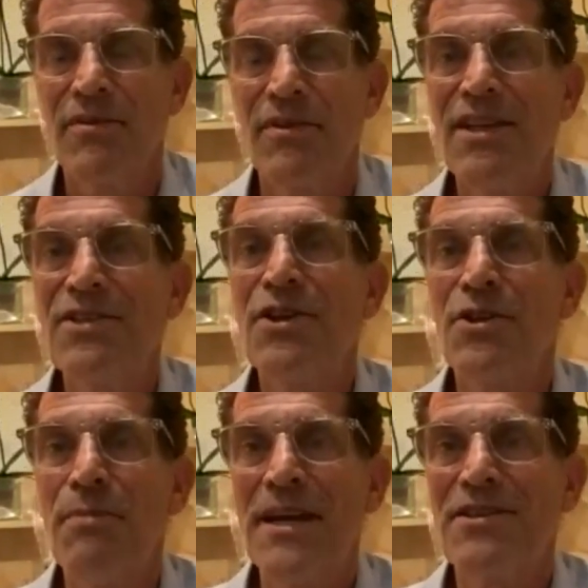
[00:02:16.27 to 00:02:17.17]
These are
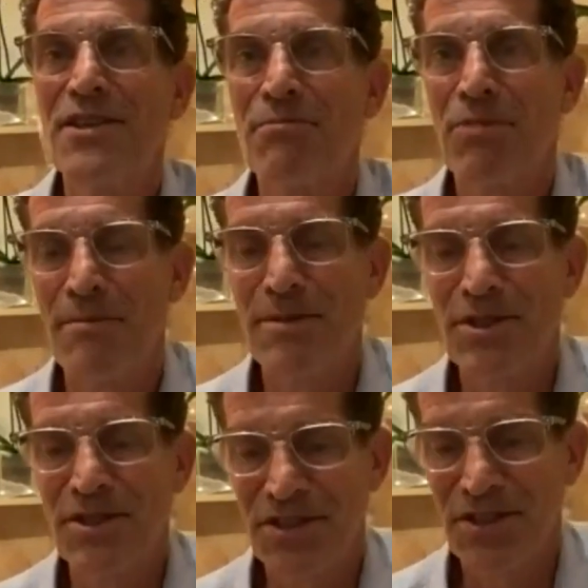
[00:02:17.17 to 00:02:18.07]
the basic
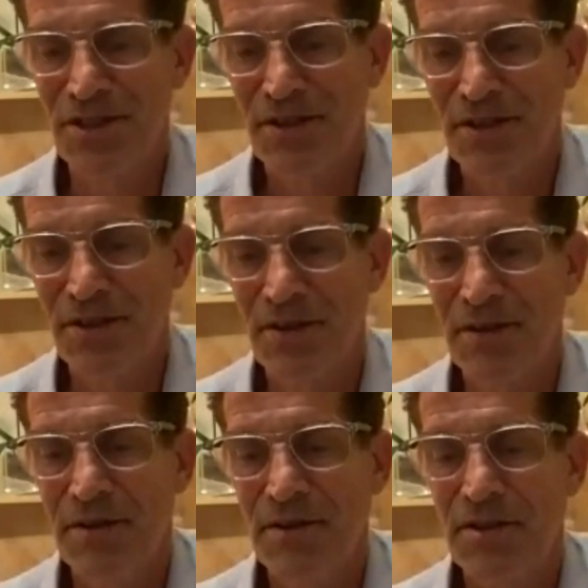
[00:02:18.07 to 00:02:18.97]
premises.
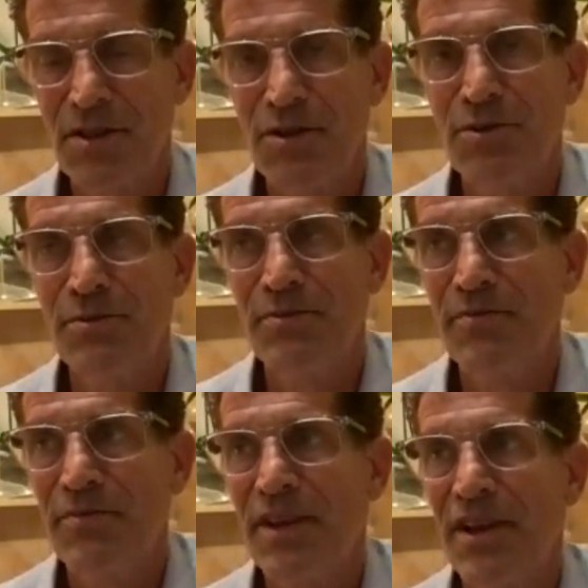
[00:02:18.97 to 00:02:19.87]
So,
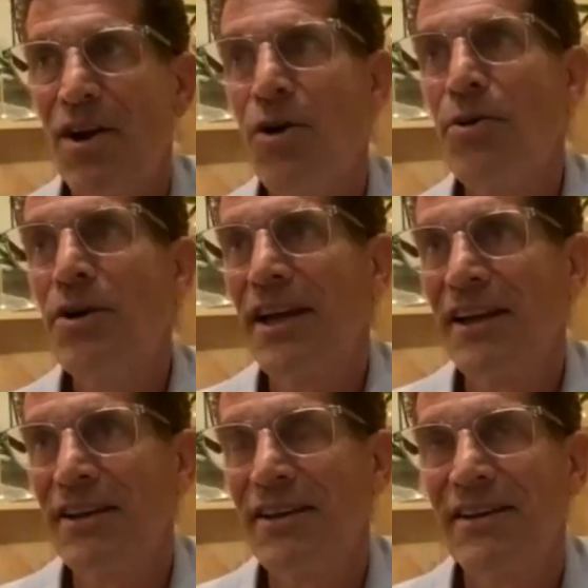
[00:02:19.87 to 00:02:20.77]

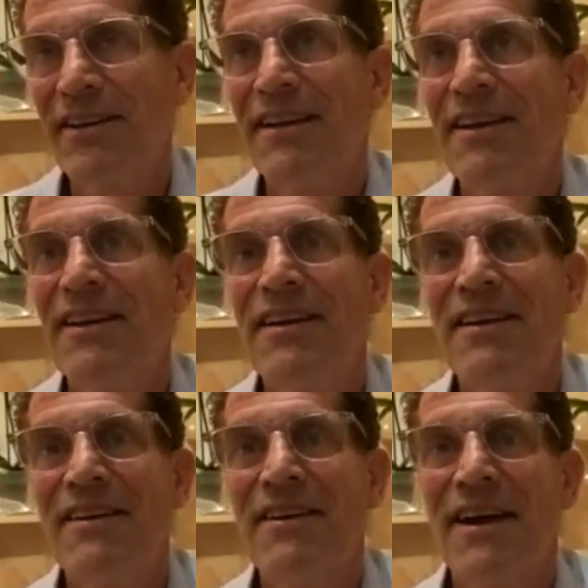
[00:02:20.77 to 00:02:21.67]
okay,
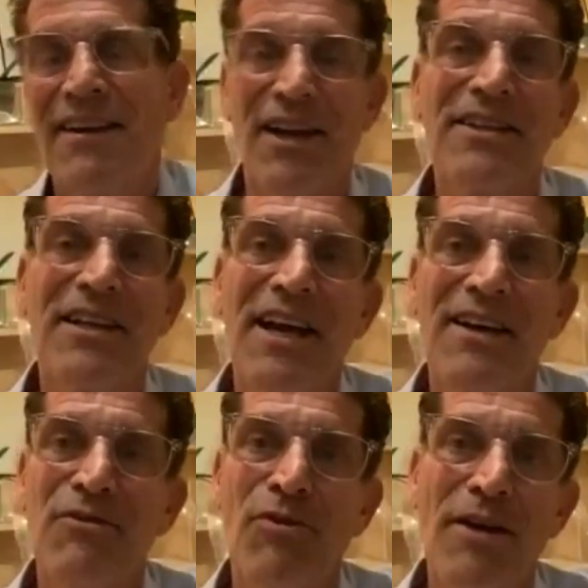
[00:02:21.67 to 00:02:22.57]
I'd like
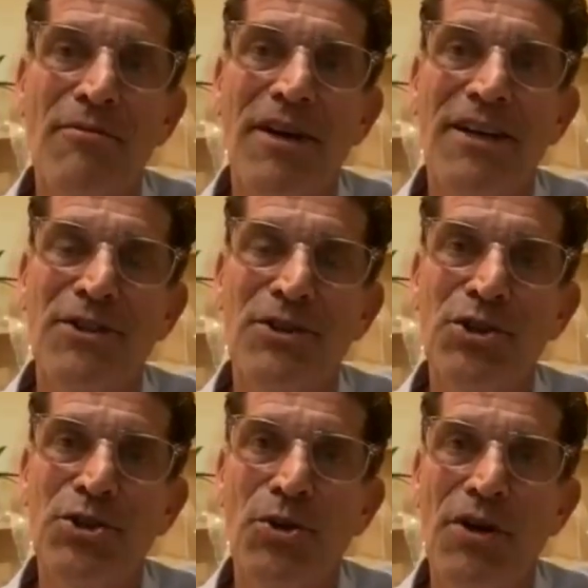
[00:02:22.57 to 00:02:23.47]
to write a good
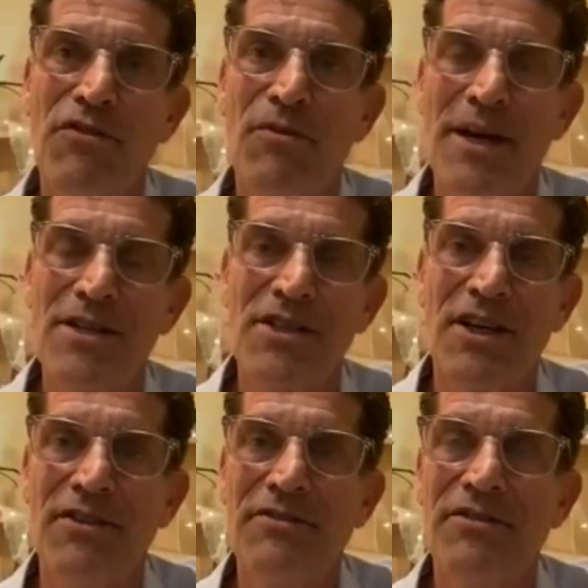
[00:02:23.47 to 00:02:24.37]
story for
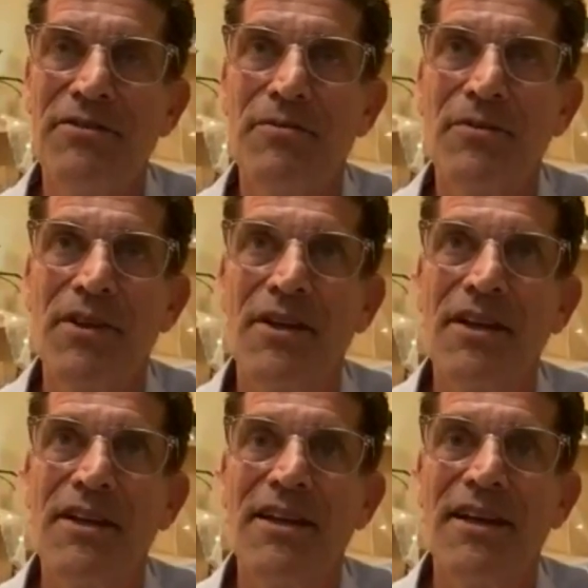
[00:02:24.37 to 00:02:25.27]
myself.
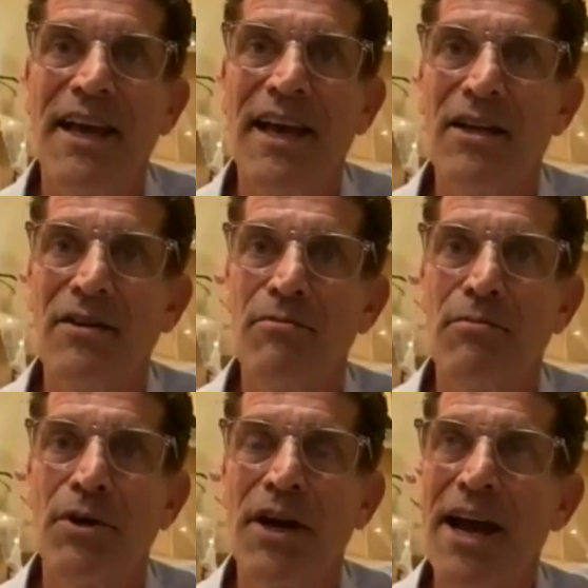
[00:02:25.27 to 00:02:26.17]
And
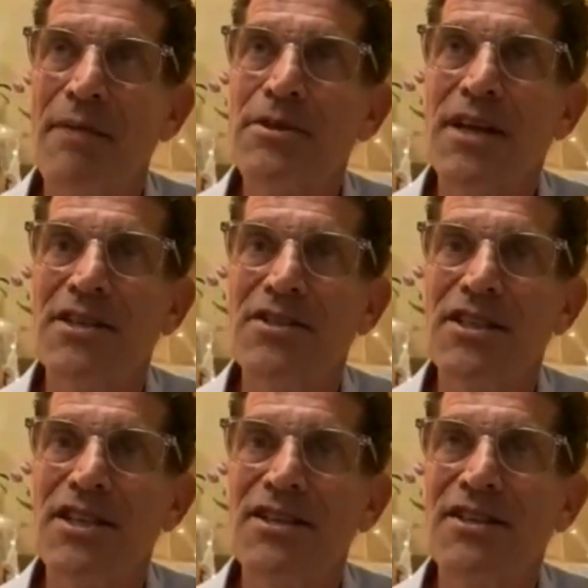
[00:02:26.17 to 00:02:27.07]
perhaps I
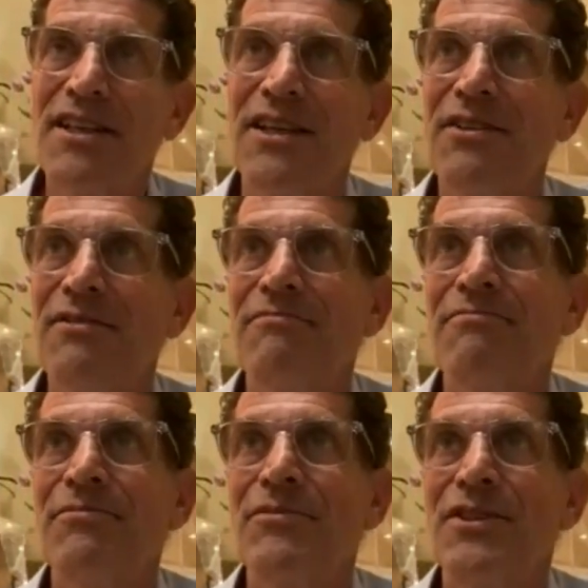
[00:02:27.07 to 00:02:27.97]
see the
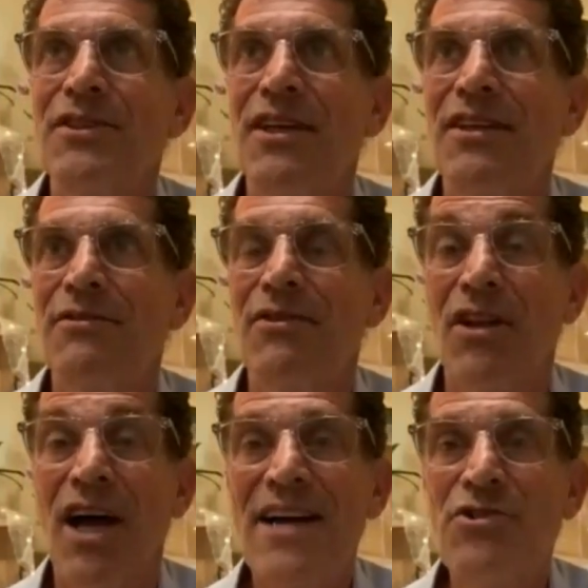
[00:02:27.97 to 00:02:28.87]

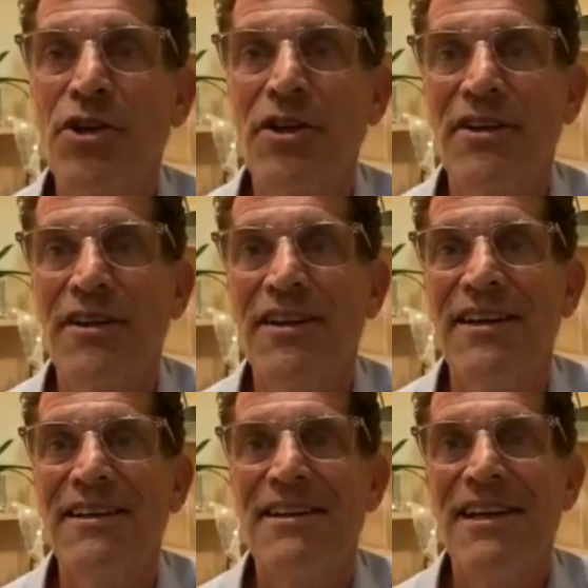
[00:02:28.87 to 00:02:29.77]
logic
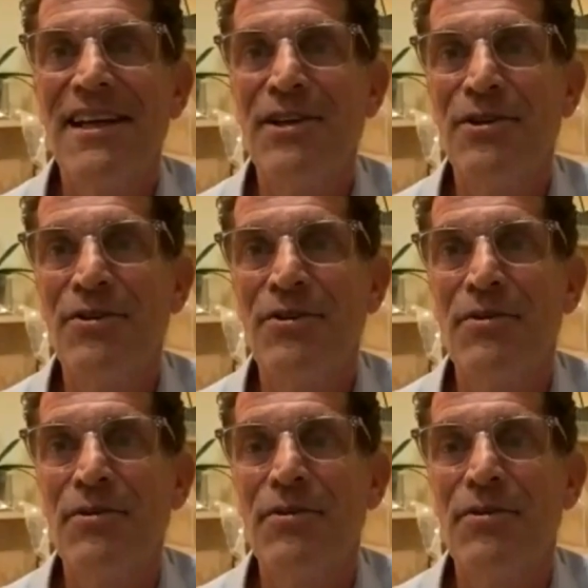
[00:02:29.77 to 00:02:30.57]
in